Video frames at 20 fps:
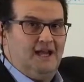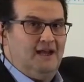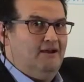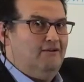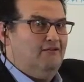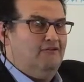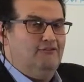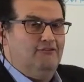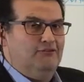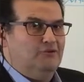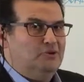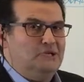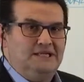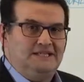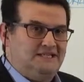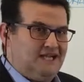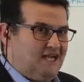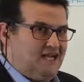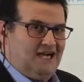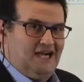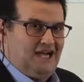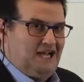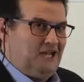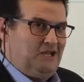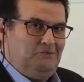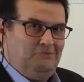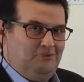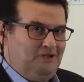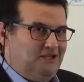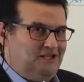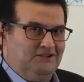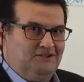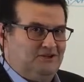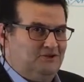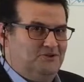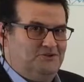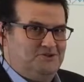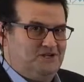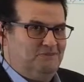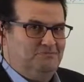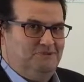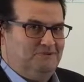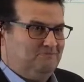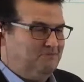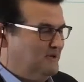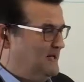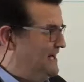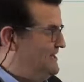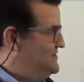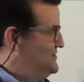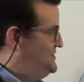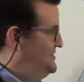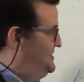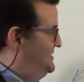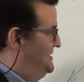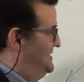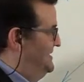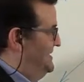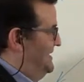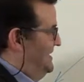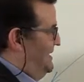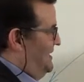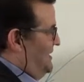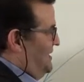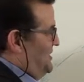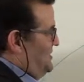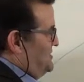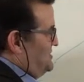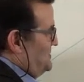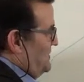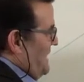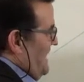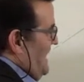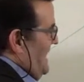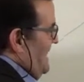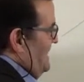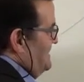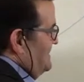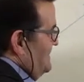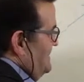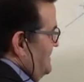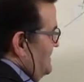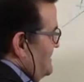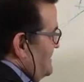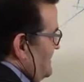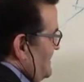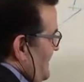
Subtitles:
every time it goes up in price. So as this